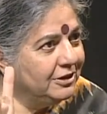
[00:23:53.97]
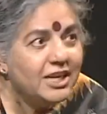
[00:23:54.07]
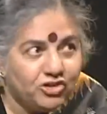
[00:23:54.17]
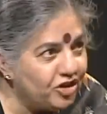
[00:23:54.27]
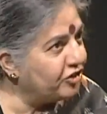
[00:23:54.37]

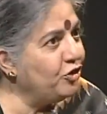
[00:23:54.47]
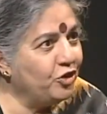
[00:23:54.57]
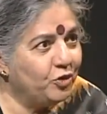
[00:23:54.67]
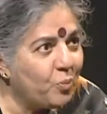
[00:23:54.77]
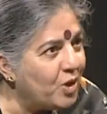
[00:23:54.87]
then it's just
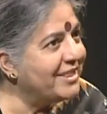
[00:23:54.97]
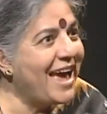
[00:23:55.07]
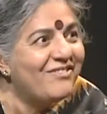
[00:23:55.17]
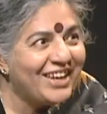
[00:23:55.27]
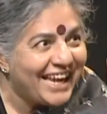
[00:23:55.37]
not worth
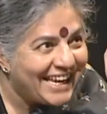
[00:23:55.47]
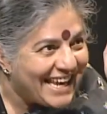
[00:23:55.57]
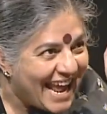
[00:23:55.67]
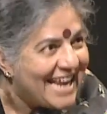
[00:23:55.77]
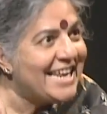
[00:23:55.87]
having
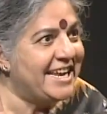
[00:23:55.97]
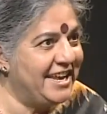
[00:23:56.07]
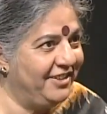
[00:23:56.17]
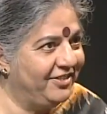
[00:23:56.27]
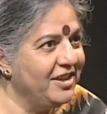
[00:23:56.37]
in any
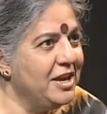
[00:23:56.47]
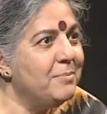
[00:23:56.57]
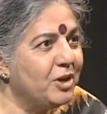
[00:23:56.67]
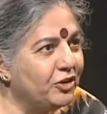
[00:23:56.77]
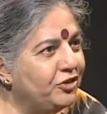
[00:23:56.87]
case,
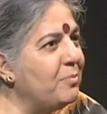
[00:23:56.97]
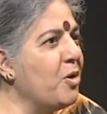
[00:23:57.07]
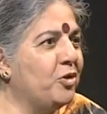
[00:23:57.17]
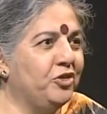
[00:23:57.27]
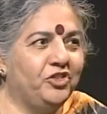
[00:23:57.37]
because
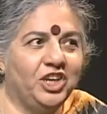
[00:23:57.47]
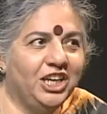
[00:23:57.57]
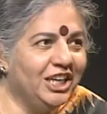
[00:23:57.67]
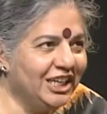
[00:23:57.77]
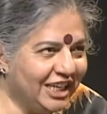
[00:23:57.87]

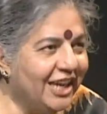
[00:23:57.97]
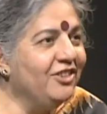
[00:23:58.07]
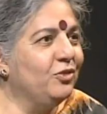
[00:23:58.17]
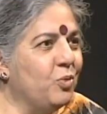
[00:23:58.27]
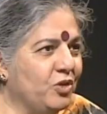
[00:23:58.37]
democracy
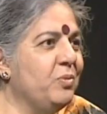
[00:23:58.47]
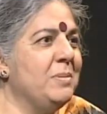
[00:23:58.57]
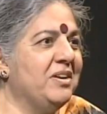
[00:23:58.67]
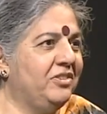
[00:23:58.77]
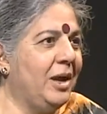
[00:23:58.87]
is what
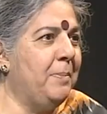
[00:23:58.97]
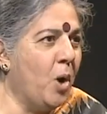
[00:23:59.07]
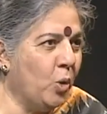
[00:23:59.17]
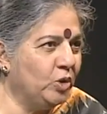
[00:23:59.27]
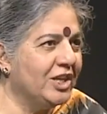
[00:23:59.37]
we must
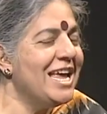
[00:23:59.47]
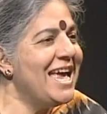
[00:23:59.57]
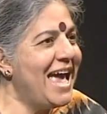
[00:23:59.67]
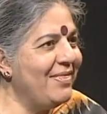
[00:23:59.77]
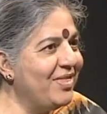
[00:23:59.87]
uphold.
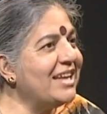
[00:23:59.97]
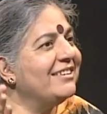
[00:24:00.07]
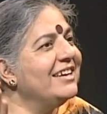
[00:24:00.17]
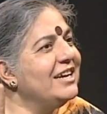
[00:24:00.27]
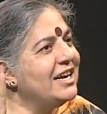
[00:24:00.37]
And
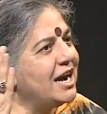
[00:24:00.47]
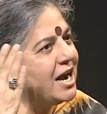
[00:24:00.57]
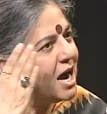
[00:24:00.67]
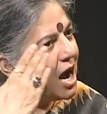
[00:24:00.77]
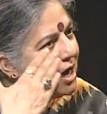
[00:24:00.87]
that
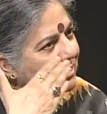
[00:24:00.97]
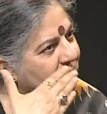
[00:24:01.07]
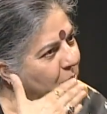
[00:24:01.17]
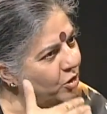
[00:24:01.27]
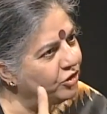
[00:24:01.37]
our
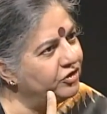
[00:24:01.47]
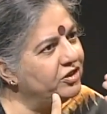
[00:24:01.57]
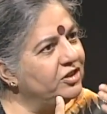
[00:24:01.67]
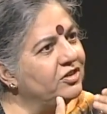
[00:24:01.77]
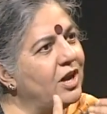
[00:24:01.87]

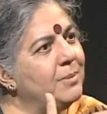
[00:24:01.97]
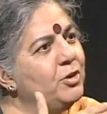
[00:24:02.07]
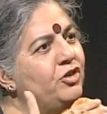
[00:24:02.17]
democracies are